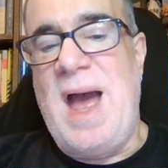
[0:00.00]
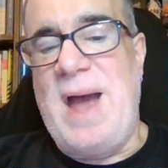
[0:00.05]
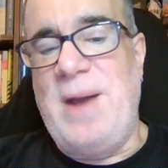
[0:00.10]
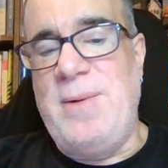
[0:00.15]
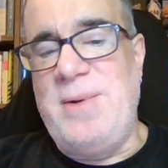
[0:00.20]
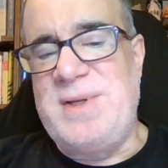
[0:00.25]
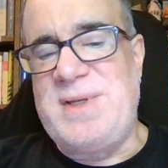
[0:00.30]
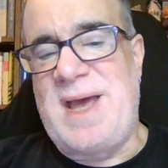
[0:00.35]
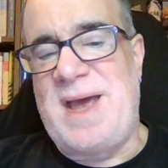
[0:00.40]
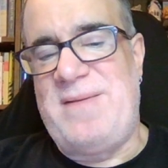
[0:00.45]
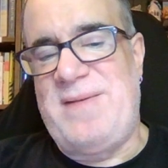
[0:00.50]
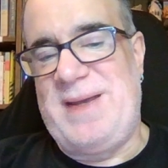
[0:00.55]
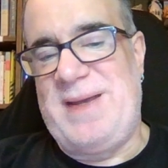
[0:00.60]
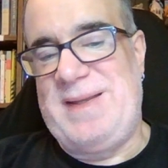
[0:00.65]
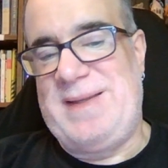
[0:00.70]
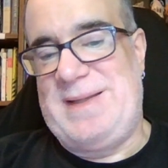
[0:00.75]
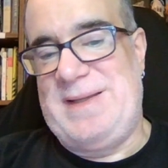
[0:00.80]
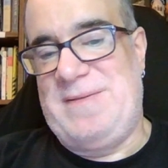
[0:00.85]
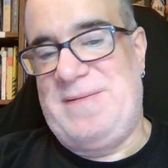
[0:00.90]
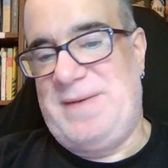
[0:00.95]
I was
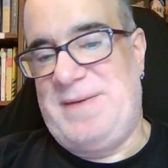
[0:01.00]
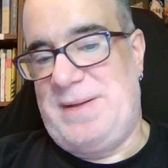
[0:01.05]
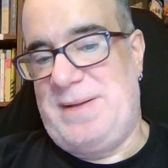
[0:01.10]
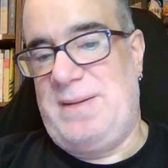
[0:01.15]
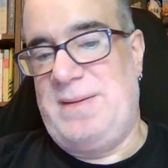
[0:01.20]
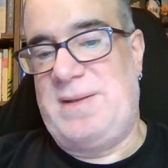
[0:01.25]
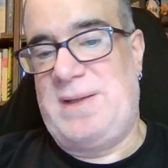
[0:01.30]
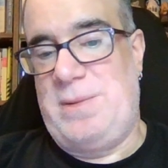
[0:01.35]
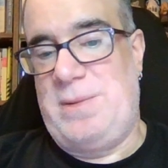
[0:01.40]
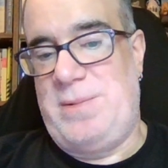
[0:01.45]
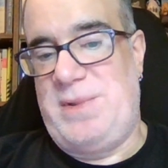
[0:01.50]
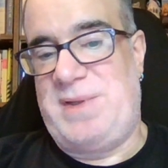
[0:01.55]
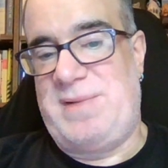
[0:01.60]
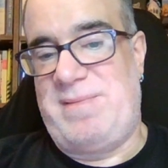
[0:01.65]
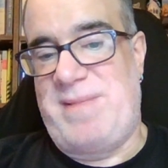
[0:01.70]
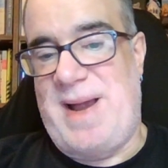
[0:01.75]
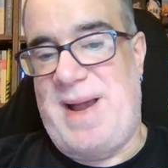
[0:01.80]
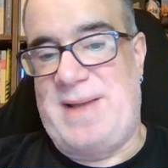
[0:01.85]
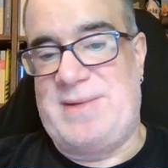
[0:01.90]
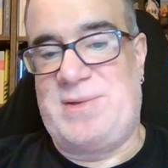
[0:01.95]
having difficulty with the
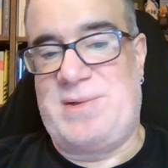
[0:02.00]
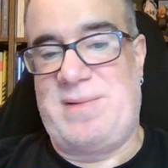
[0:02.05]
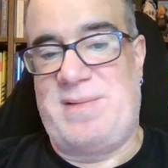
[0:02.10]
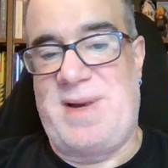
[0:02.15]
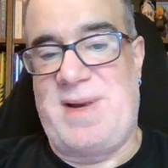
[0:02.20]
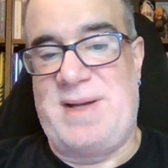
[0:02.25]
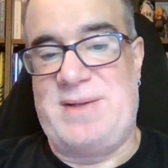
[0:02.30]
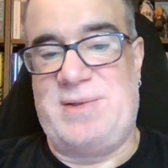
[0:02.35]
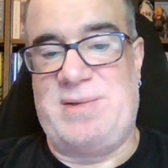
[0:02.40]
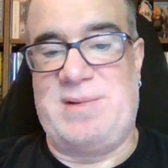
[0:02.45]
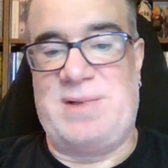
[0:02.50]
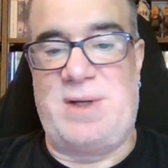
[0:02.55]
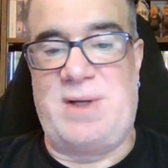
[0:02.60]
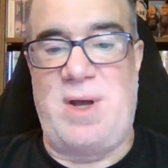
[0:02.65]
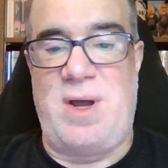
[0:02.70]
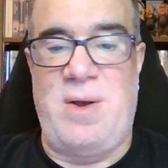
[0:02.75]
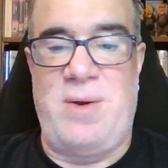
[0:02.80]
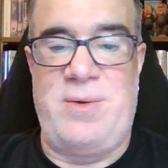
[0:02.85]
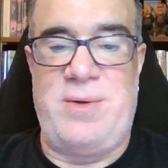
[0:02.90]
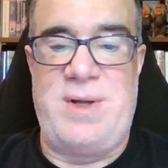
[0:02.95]
rasterizer
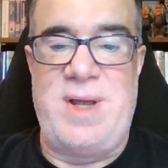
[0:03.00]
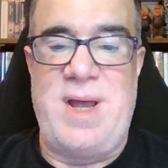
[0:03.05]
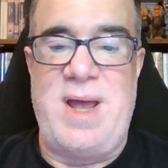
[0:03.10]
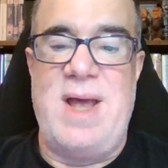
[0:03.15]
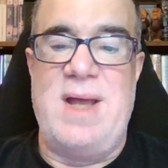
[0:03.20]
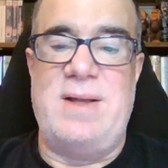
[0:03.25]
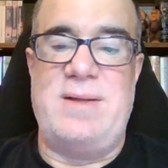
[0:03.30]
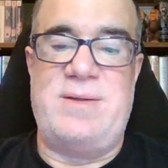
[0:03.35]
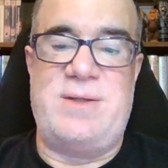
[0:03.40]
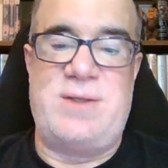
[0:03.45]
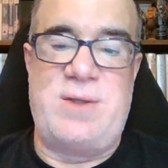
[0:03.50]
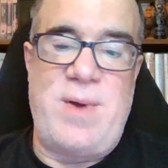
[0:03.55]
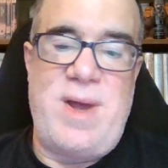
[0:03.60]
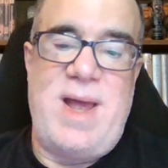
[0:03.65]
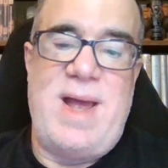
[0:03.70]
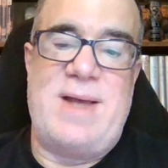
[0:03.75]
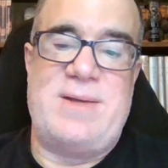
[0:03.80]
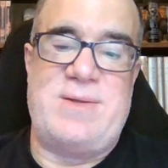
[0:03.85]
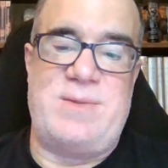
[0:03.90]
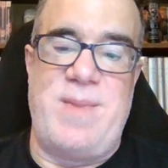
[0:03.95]
code, and so
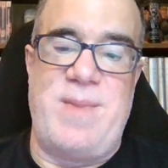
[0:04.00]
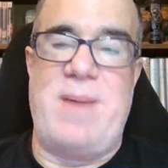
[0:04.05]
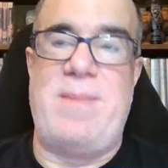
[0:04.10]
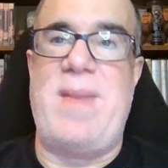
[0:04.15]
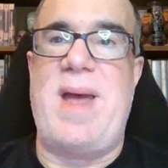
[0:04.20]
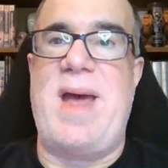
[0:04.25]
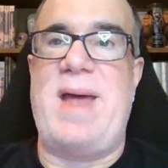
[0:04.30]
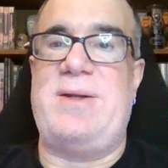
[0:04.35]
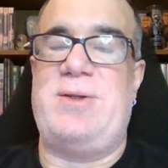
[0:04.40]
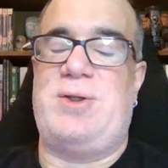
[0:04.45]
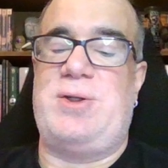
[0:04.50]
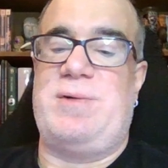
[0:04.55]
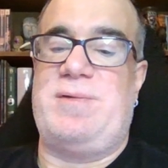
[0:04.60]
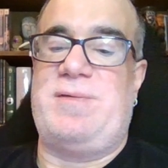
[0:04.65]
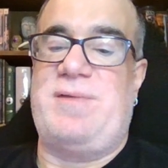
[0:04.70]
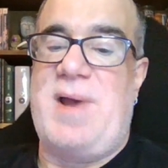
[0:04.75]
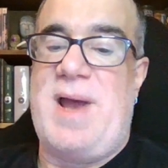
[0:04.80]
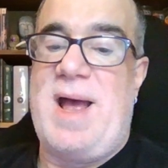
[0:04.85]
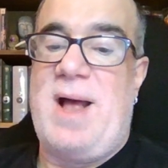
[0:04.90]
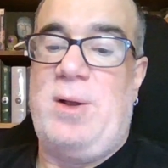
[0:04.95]
I asked my manager
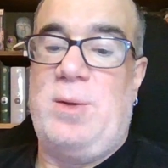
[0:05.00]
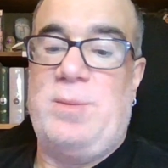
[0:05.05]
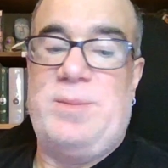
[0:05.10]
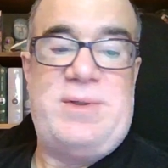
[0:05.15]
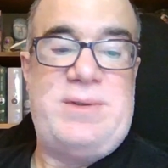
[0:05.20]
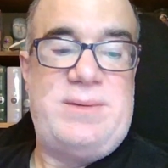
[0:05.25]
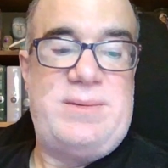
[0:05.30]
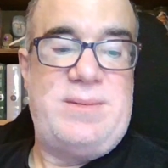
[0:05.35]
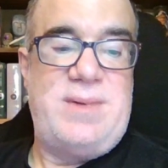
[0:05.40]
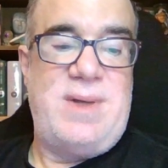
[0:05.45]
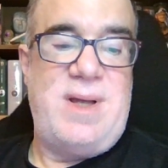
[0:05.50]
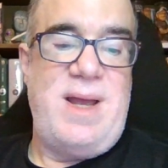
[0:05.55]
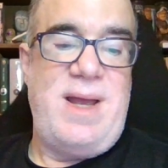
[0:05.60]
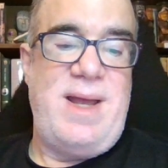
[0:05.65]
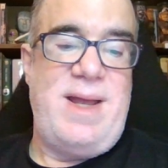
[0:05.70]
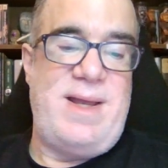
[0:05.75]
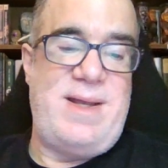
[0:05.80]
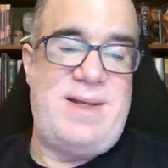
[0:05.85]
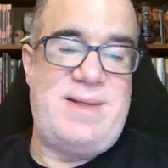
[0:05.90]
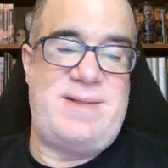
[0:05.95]
for help.
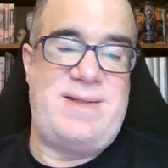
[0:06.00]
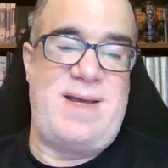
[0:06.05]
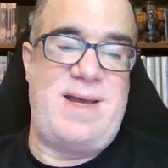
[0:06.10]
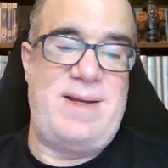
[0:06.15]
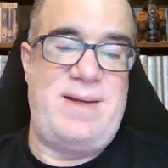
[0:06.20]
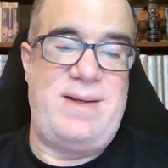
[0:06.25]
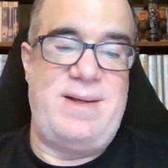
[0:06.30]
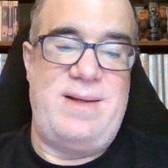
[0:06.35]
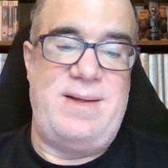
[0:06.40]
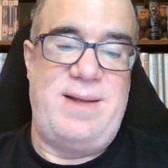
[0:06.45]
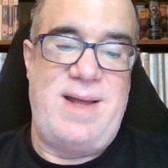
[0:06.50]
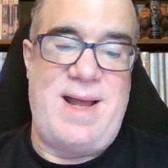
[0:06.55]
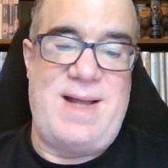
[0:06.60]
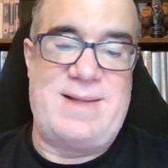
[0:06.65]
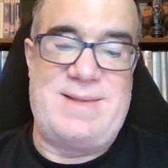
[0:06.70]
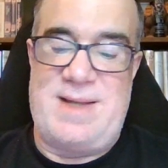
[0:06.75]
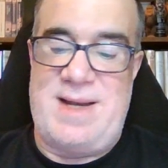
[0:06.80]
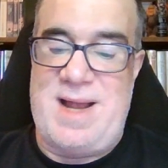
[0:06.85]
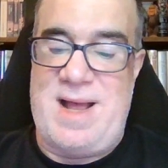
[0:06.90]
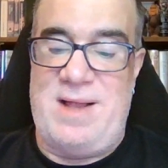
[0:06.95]
He said,
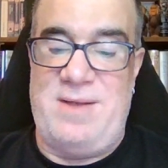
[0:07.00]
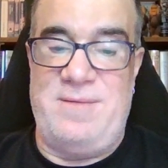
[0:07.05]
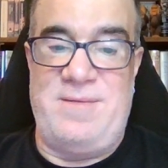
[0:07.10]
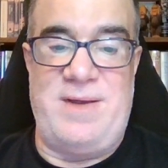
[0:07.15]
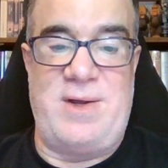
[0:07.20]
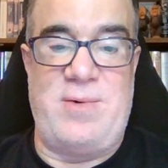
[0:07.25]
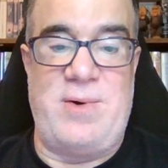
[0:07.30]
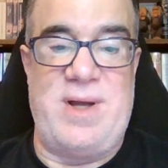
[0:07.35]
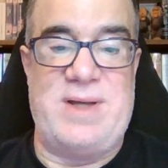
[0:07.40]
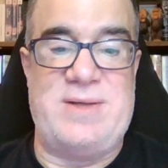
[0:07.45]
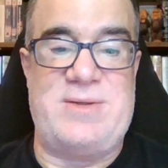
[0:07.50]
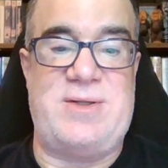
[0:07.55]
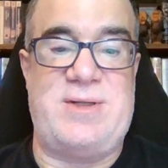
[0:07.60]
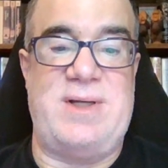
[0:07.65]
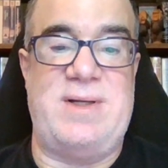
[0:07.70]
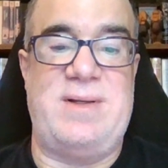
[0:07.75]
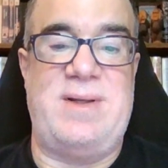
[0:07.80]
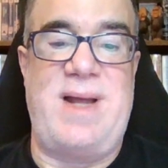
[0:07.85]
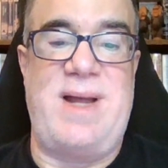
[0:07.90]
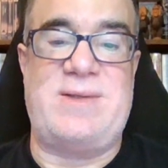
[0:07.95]
"That's an Alvy
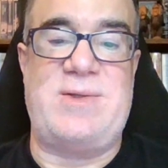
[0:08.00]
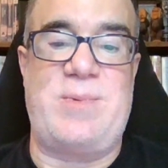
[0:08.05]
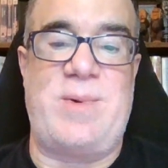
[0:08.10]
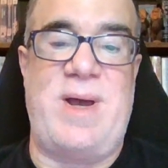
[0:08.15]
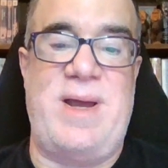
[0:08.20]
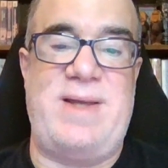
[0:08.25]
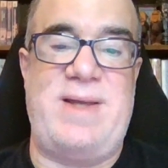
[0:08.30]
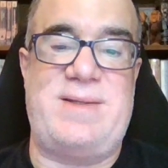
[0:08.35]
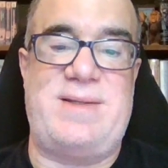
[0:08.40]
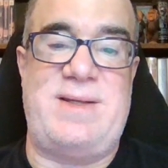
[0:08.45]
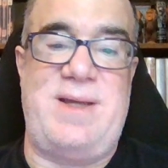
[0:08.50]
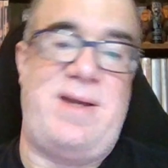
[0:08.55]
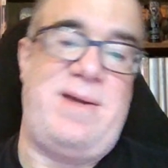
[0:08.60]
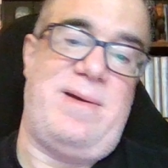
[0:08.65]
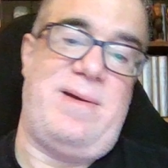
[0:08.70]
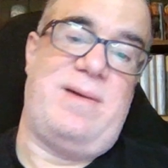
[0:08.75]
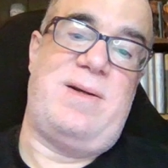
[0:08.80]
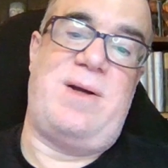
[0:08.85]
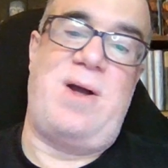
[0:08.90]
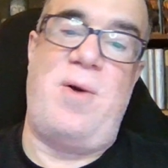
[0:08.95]
question. That's why he's
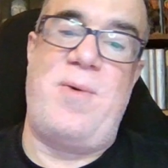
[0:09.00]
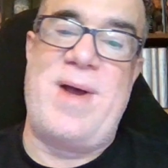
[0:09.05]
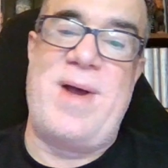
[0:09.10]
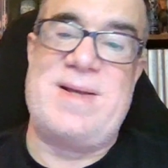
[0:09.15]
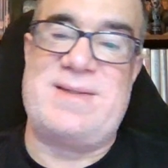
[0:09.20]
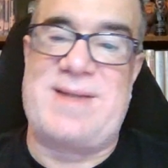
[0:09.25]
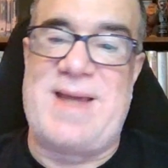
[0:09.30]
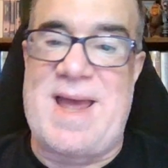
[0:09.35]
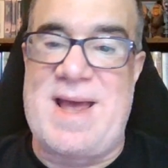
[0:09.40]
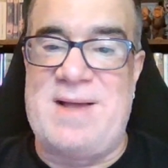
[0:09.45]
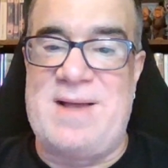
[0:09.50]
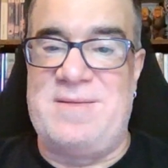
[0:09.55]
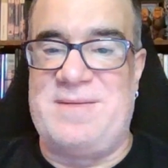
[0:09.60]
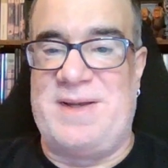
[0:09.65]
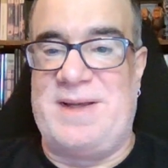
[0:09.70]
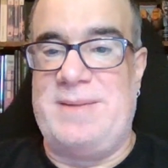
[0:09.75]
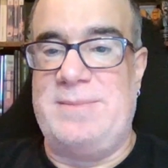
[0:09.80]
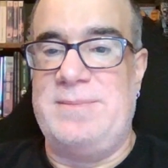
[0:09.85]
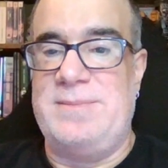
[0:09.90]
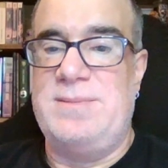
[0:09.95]
here. Go ask
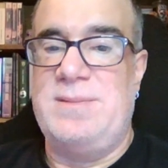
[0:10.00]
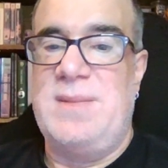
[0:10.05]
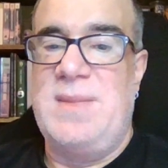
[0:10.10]
Alvy."